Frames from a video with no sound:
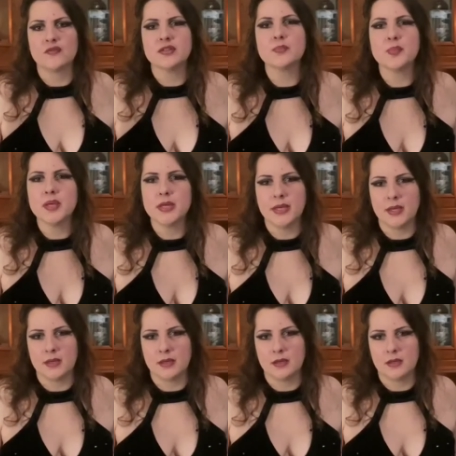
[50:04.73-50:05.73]
of
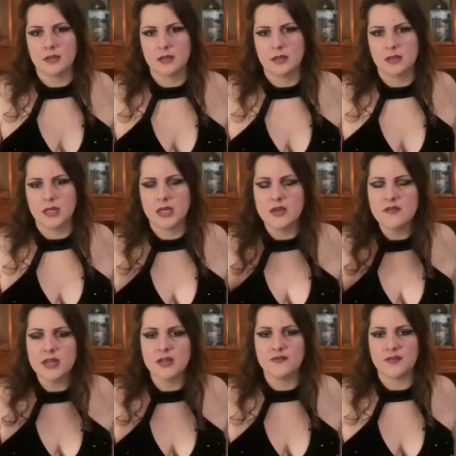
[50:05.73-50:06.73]
speaking,
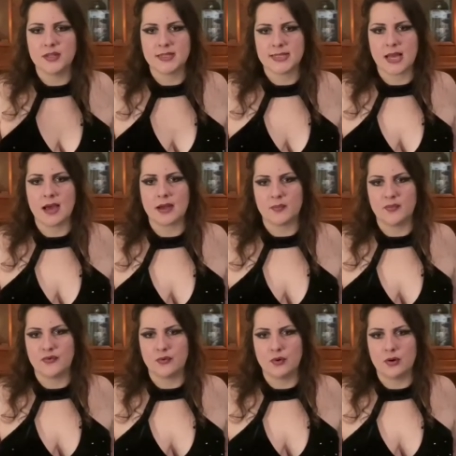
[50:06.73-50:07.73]
even if it's
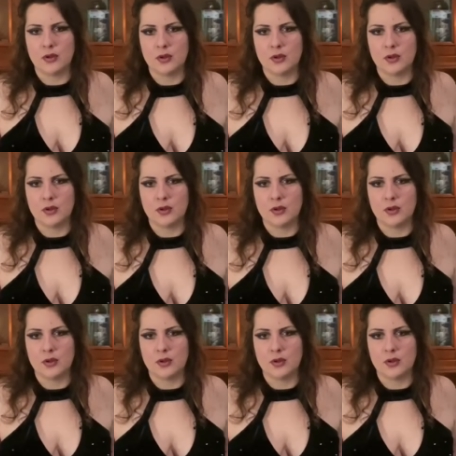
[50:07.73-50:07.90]
harmful.